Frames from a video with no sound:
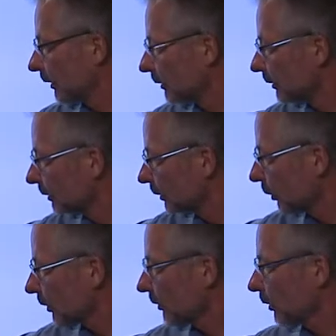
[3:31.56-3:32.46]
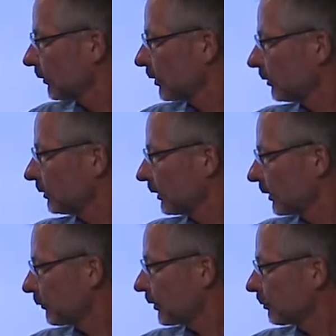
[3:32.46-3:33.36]
the cost of the
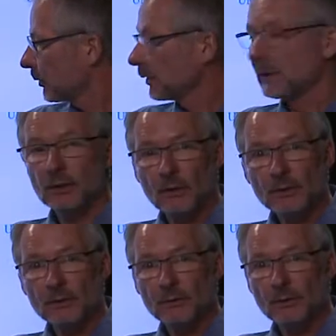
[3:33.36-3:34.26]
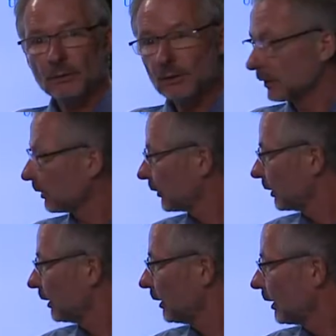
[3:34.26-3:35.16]
difference between the cost of the new
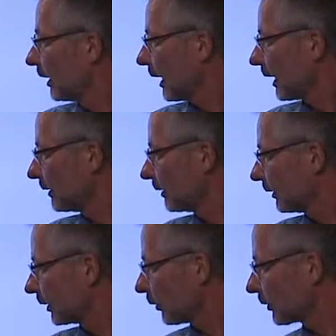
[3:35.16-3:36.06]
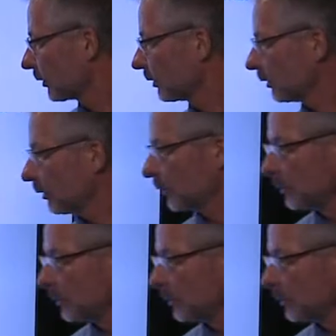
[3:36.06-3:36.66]
technology and the cost of